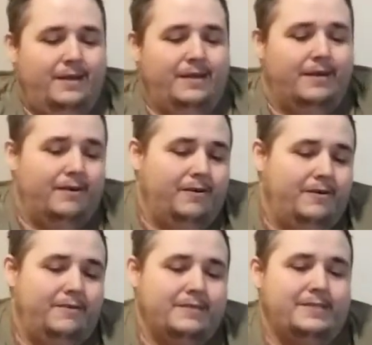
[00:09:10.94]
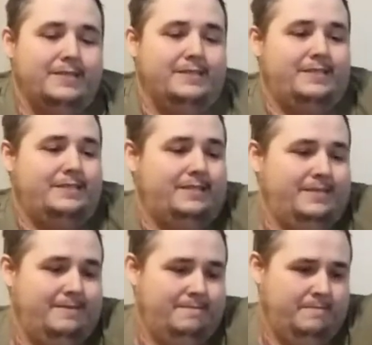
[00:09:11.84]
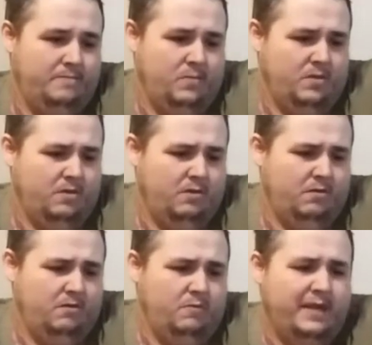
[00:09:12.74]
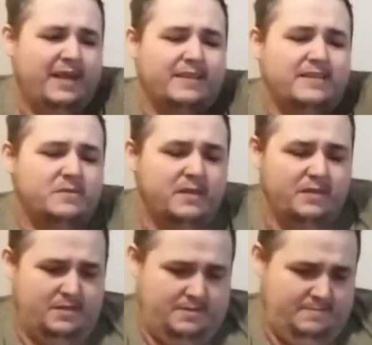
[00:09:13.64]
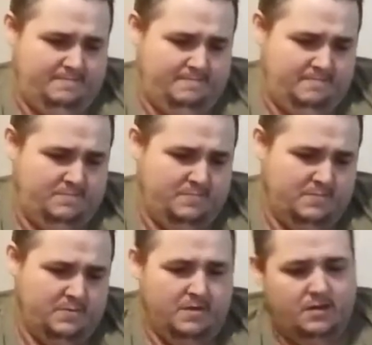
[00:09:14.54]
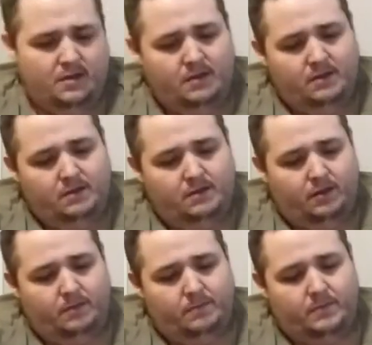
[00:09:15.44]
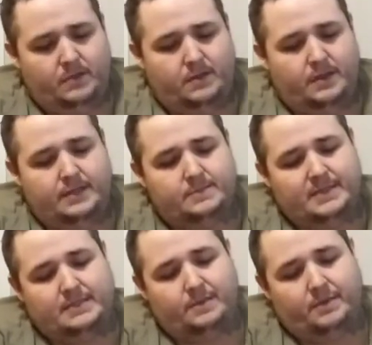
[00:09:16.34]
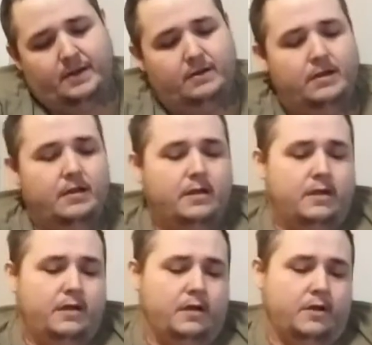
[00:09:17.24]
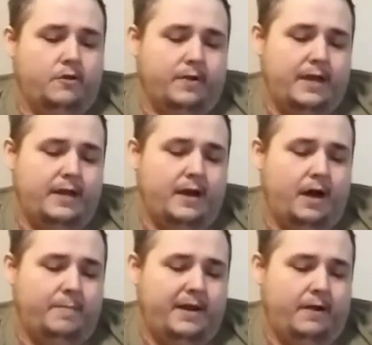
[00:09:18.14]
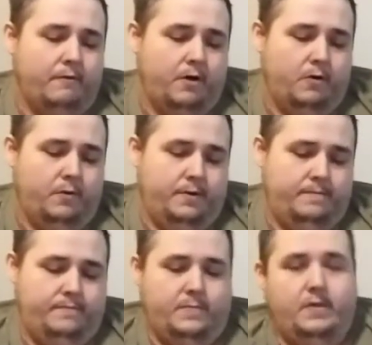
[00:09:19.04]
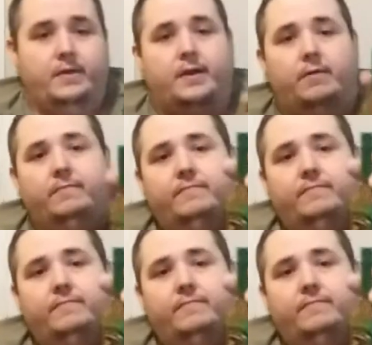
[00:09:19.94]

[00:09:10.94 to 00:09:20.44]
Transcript: Uh oh what's this? We got this one? Yeah. Oh, the thing's messed up right here. Sorry. Green habanero. There you go.